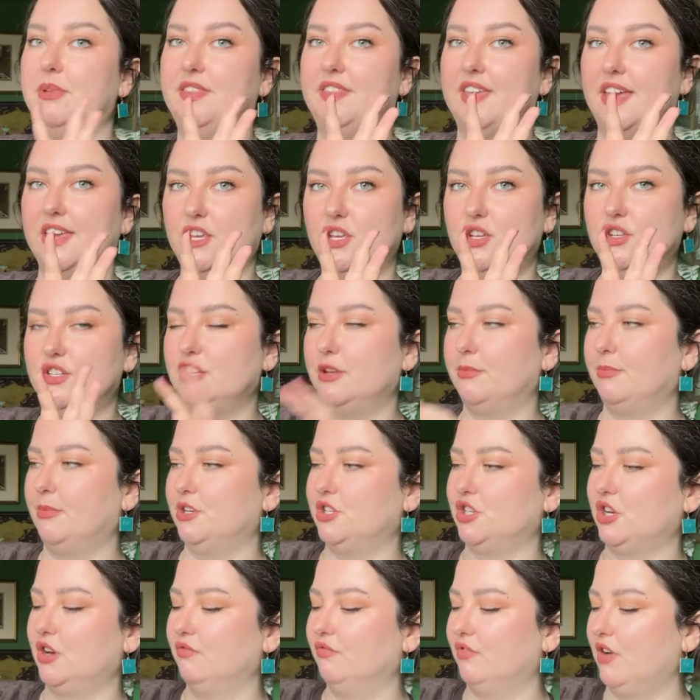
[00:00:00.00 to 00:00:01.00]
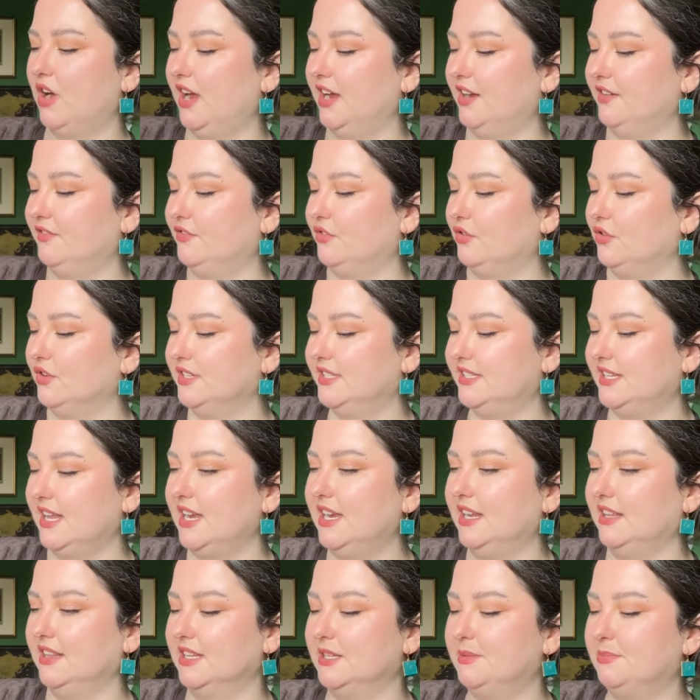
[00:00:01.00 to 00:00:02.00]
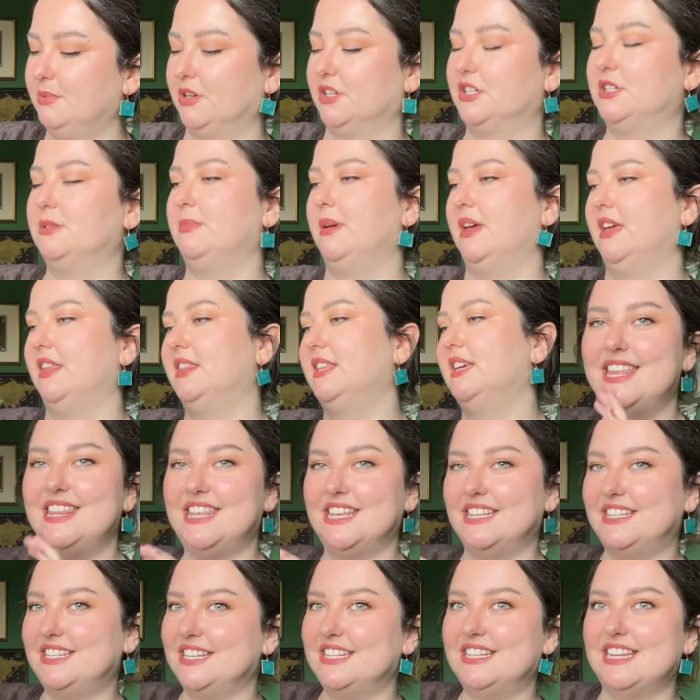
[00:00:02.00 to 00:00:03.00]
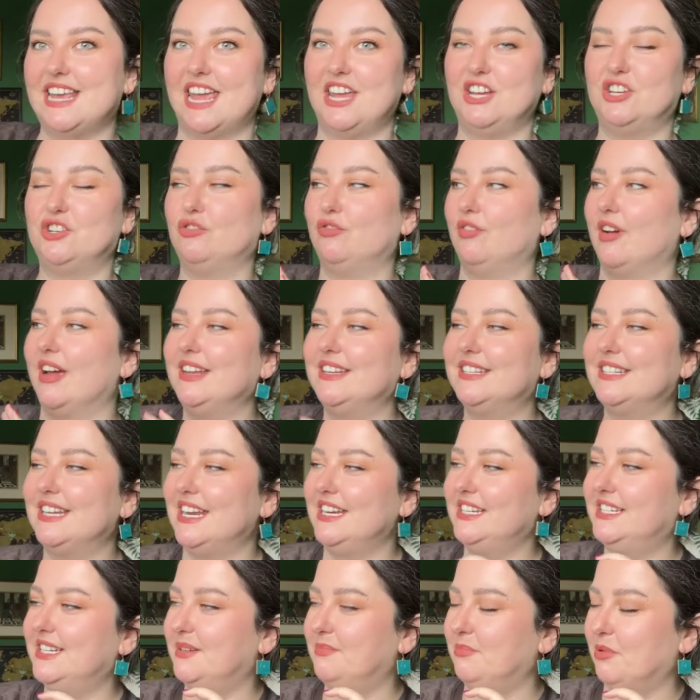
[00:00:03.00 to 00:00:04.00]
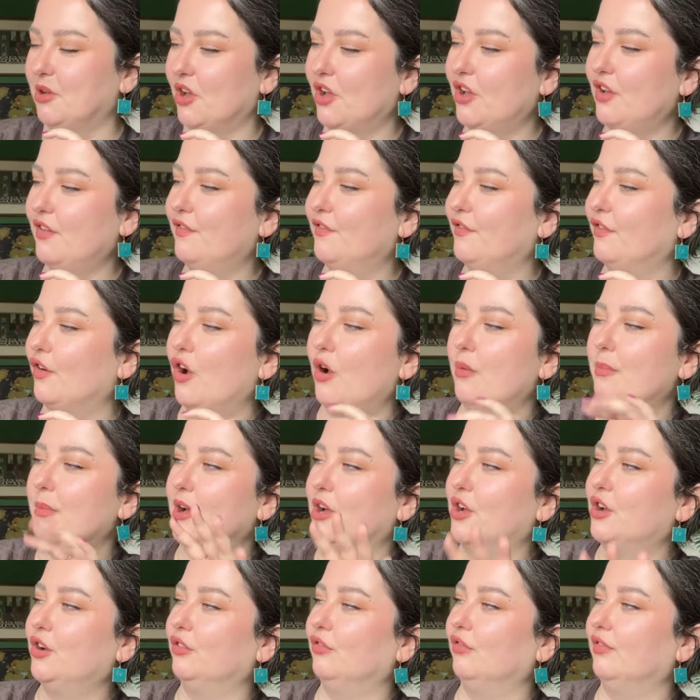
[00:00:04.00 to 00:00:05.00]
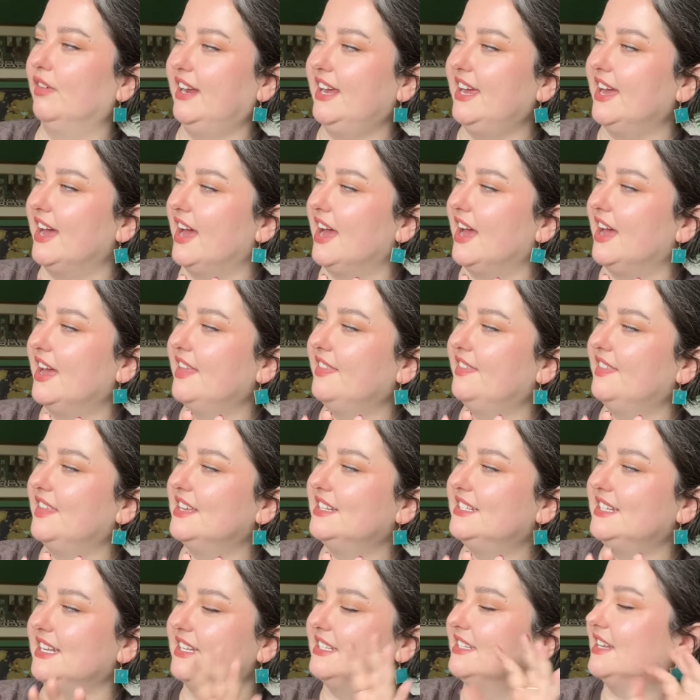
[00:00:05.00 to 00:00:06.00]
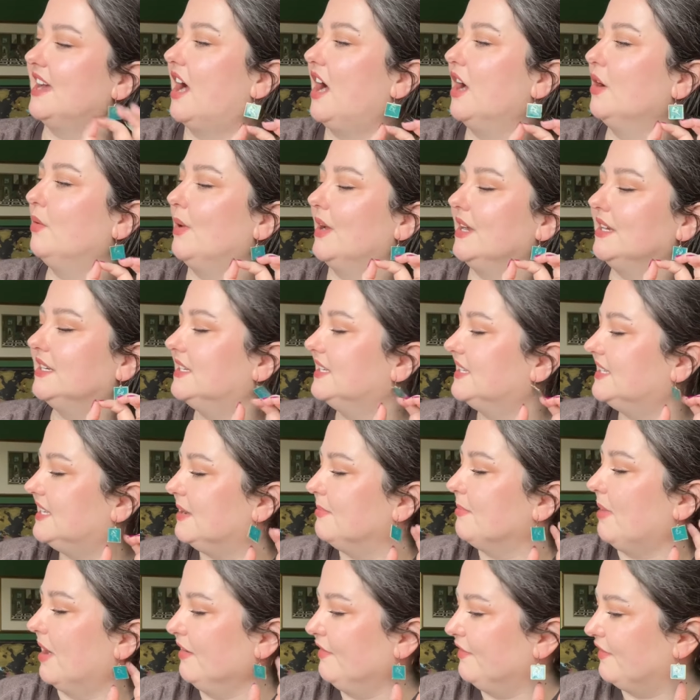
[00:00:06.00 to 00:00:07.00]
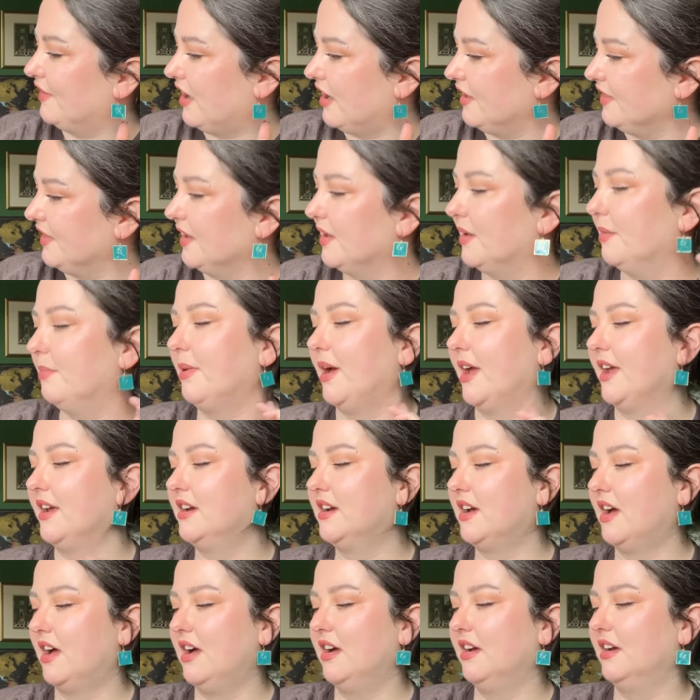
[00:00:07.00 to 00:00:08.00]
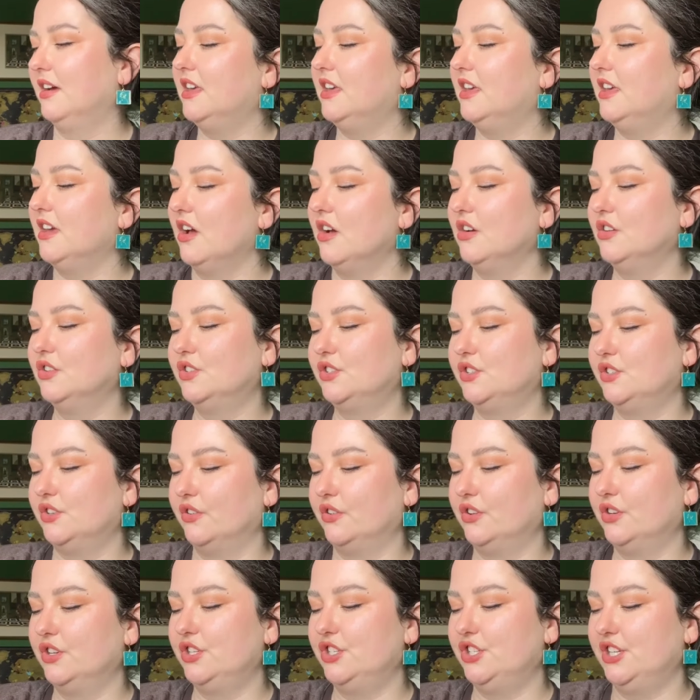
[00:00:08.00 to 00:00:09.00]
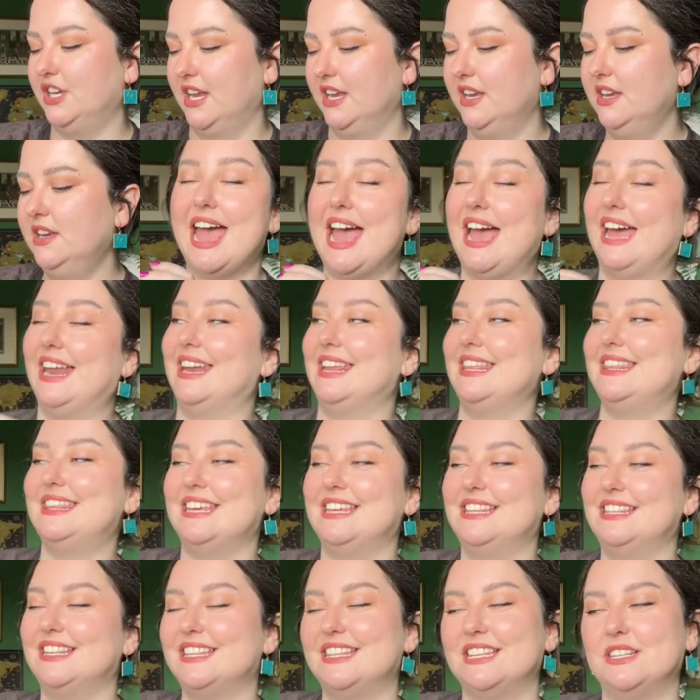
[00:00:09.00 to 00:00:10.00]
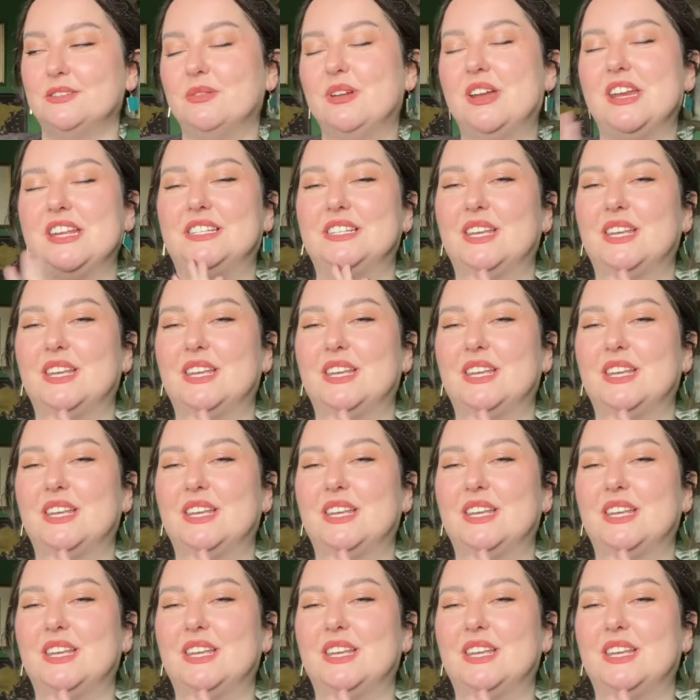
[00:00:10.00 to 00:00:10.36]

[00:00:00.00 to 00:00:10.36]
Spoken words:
thank you so much, Orion, for sending this book to me. This is a translated book from Korea, and this is I Went to See My Father by Kang Kyung-suk Shin. And I think that this one is